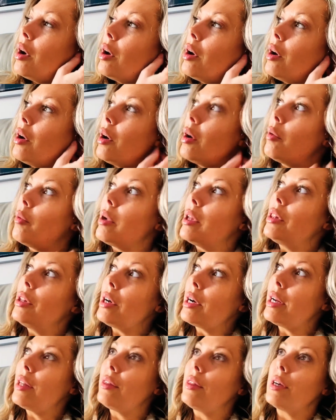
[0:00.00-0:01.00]
we
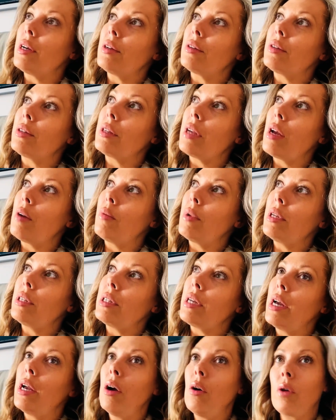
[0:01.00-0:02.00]
look at this and we
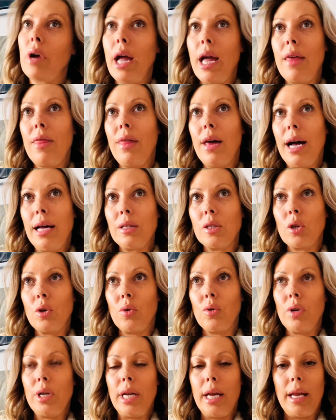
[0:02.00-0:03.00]
say, okay, that's
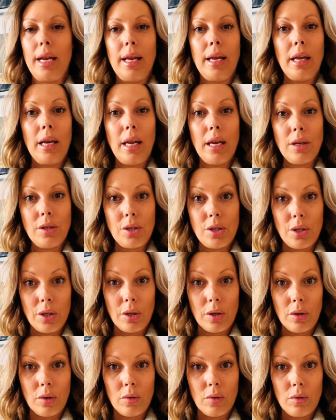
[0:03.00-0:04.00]
creating an
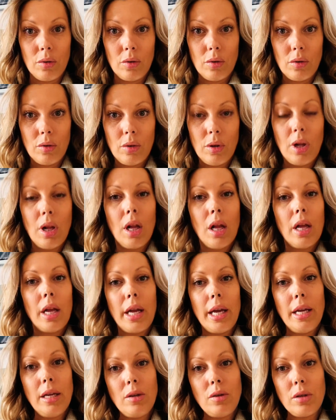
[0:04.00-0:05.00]
issue.
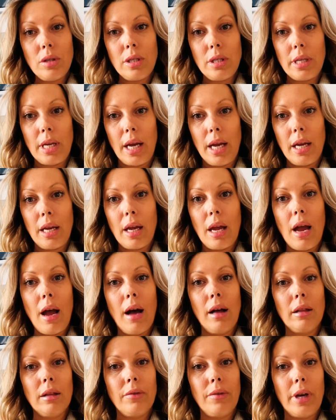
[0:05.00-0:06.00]
Interesting,
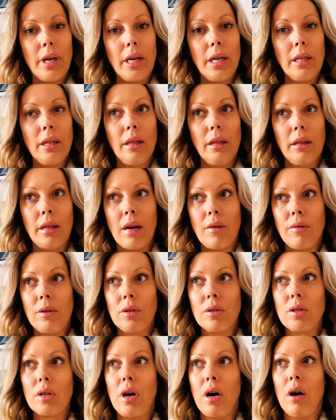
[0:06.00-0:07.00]
elevated
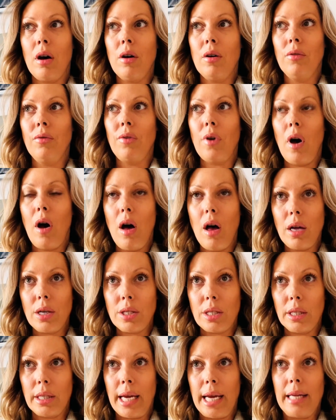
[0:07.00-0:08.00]
levels of
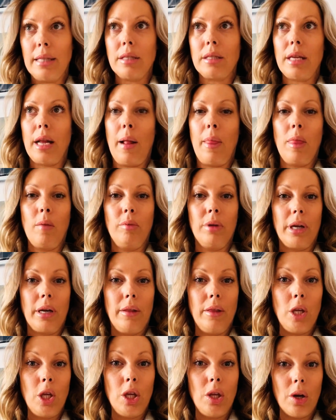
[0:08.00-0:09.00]
oxalates in the blood
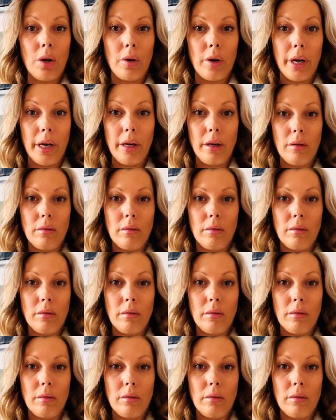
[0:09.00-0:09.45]
and the urine.